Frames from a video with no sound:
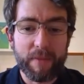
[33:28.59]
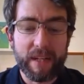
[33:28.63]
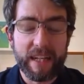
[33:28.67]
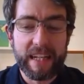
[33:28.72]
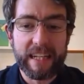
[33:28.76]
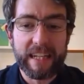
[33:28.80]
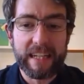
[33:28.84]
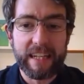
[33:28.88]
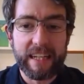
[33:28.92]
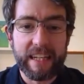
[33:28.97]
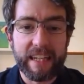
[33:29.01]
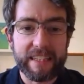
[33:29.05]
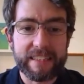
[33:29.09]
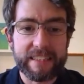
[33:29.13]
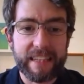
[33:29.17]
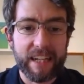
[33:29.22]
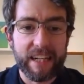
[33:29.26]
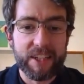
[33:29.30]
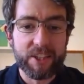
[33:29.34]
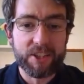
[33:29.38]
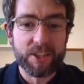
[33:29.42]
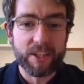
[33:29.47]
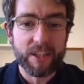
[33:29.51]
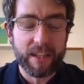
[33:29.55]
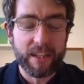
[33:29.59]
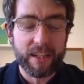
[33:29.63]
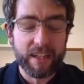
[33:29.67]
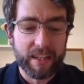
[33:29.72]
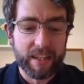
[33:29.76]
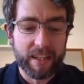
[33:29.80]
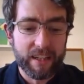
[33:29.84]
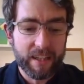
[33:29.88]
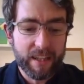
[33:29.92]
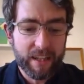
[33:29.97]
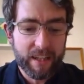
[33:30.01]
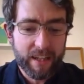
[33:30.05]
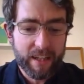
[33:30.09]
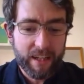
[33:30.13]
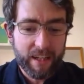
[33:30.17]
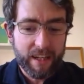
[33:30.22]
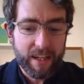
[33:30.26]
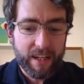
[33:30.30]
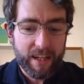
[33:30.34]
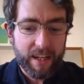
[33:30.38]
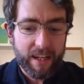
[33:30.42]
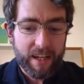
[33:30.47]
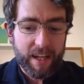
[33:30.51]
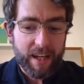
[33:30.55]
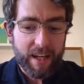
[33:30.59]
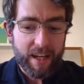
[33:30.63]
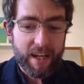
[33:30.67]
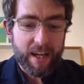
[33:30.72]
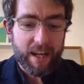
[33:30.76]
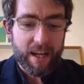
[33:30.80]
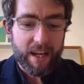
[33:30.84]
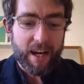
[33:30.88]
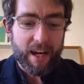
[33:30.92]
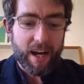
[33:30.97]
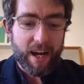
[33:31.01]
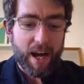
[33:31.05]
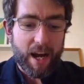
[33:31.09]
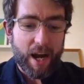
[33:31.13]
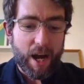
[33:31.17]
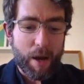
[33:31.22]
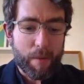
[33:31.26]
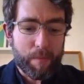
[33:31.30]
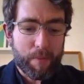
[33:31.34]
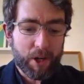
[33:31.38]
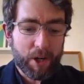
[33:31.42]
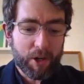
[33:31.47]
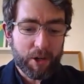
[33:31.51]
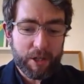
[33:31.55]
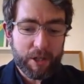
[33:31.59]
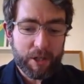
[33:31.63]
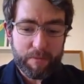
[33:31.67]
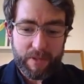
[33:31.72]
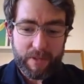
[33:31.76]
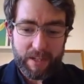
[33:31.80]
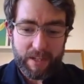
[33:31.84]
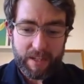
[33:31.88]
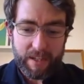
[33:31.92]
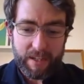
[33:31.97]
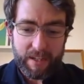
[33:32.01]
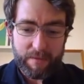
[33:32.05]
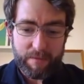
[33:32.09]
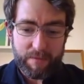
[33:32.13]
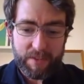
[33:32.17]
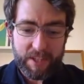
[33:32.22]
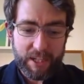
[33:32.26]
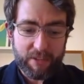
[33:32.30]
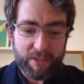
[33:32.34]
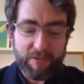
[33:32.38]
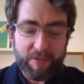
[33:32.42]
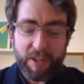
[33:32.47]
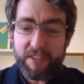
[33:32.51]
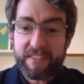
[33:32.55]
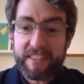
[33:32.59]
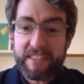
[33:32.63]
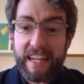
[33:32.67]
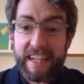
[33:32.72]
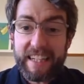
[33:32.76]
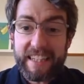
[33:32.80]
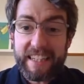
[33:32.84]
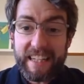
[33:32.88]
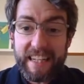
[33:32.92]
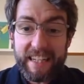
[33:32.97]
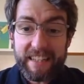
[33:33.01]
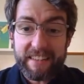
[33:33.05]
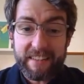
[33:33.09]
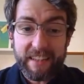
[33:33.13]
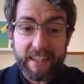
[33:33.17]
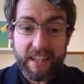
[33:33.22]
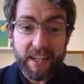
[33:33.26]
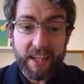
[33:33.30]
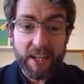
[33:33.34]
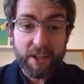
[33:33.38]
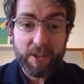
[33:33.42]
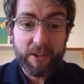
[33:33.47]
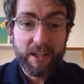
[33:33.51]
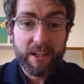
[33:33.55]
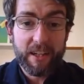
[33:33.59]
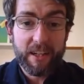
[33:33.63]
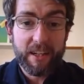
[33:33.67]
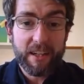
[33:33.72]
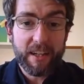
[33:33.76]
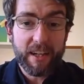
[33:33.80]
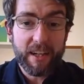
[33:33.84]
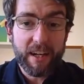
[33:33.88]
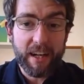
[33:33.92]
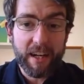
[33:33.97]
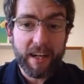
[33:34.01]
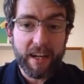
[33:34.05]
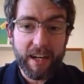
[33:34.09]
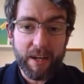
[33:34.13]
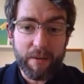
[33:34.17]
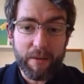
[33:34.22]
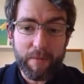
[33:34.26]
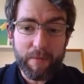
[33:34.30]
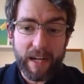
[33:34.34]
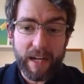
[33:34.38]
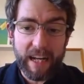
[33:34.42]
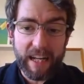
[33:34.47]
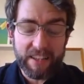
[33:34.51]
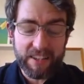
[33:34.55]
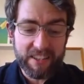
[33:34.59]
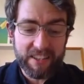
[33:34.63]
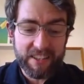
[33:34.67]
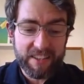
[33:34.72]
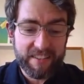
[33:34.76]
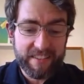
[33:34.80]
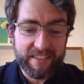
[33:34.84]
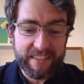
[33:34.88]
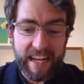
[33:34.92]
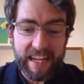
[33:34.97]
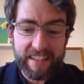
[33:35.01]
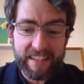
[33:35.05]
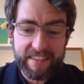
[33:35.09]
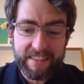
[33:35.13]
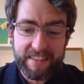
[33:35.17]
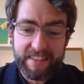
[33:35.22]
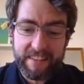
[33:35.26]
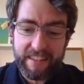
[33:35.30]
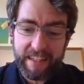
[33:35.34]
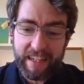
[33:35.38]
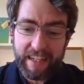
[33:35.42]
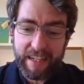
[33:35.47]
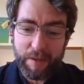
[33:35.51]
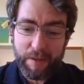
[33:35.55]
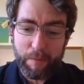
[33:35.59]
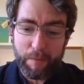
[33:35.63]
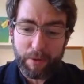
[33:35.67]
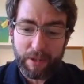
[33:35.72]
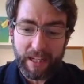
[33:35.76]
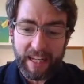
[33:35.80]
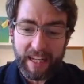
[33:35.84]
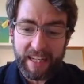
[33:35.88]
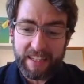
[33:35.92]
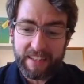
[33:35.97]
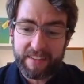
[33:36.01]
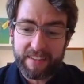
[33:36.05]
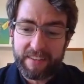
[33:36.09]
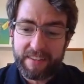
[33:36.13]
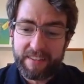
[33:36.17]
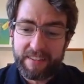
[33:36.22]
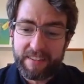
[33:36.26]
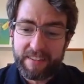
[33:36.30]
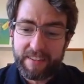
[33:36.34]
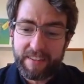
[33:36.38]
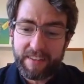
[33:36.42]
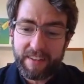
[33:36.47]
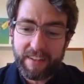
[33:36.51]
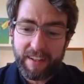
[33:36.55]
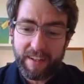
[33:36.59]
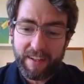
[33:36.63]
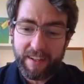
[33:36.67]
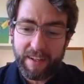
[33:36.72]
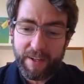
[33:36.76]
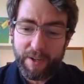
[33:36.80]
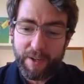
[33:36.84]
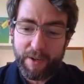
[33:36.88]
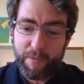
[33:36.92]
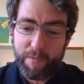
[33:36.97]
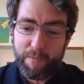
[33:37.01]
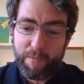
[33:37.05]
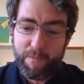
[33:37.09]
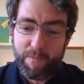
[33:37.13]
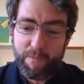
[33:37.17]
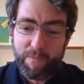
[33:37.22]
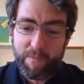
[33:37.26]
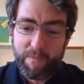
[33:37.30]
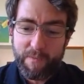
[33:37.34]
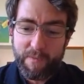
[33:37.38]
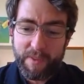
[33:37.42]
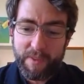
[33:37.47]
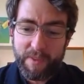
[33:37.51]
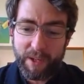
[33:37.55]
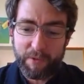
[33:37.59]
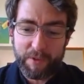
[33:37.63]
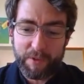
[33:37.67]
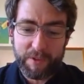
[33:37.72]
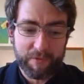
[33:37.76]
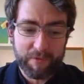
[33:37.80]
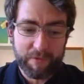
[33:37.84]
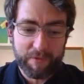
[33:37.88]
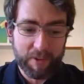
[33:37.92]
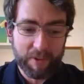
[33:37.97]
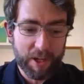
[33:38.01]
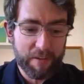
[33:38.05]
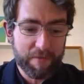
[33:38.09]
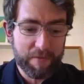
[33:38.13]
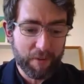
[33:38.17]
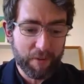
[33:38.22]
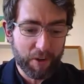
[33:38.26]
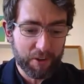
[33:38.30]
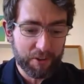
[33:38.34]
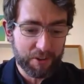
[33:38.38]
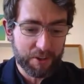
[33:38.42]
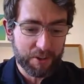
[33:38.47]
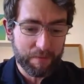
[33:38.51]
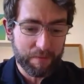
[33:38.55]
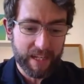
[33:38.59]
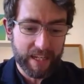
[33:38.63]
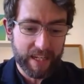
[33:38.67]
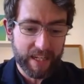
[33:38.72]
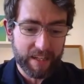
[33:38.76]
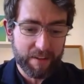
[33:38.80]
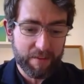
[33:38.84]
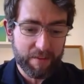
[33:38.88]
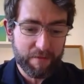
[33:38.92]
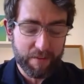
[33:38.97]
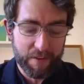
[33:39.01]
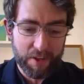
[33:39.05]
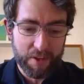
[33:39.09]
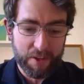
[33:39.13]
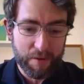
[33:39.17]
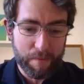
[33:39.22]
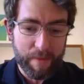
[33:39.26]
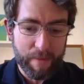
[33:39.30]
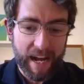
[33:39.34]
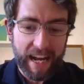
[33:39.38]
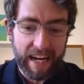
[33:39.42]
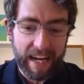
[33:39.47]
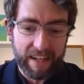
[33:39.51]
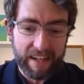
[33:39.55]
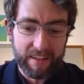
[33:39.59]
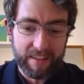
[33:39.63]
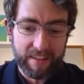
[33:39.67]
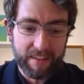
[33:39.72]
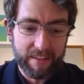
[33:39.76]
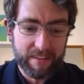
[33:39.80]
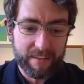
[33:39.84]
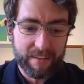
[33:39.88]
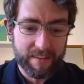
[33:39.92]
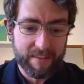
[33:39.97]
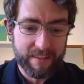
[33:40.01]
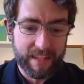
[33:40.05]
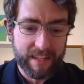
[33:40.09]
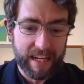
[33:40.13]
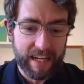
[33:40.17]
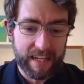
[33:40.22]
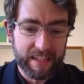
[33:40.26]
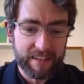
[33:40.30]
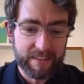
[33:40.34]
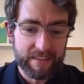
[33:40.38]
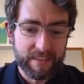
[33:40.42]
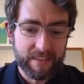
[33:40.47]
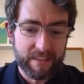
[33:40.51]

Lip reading: It's actually a poem that I wrote 10 years ago, and that's set in a place that was very fond to me further back than that.